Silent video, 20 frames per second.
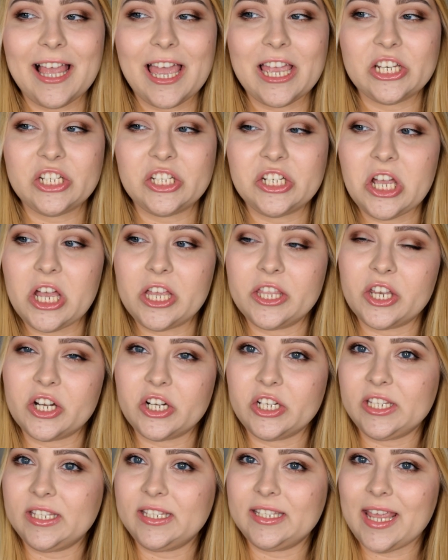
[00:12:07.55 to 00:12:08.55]
/
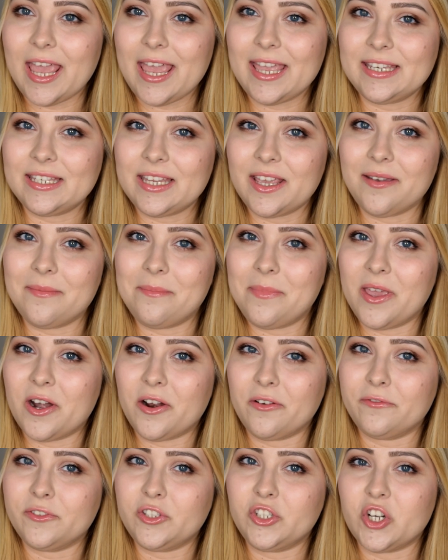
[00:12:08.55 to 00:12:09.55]
understand a
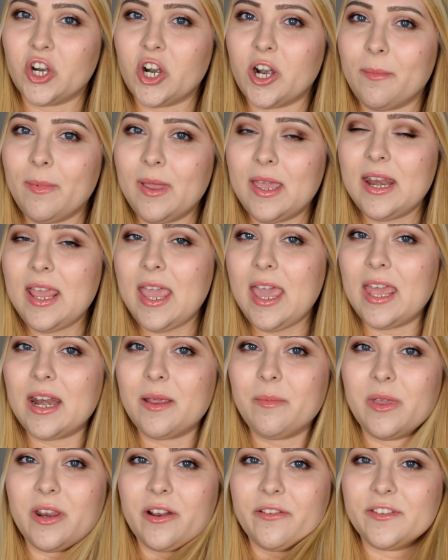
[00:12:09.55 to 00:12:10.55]
bit of German and
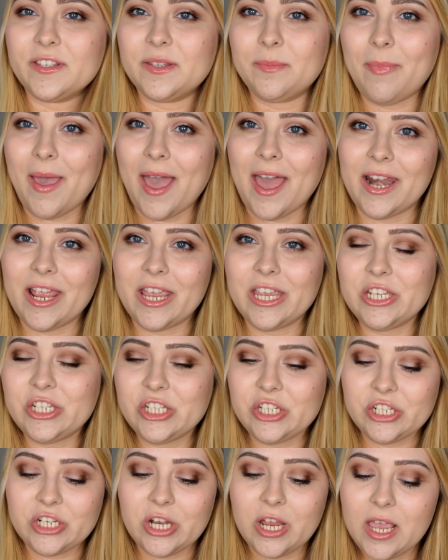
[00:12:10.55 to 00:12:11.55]
a bit of
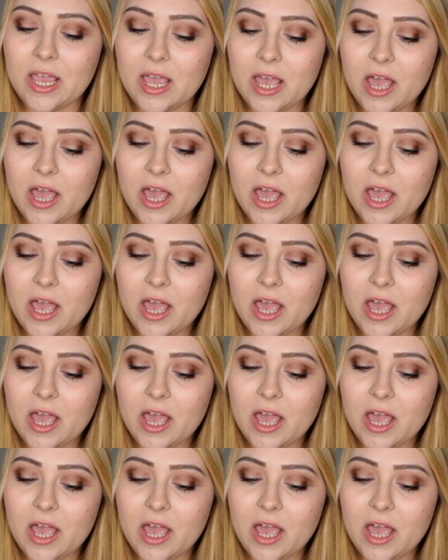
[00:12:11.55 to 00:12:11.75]
Spanish,